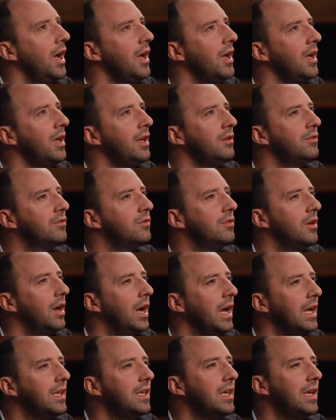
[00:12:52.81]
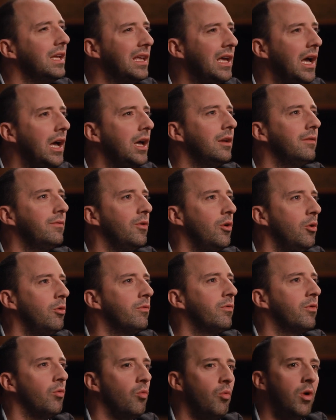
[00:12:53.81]
I get kind of
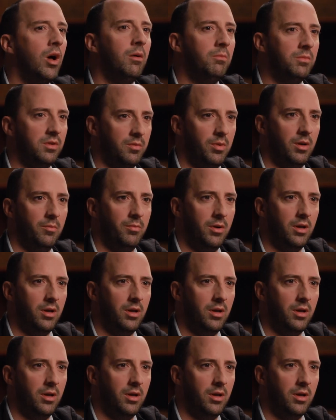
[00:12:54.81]
overwhelmed by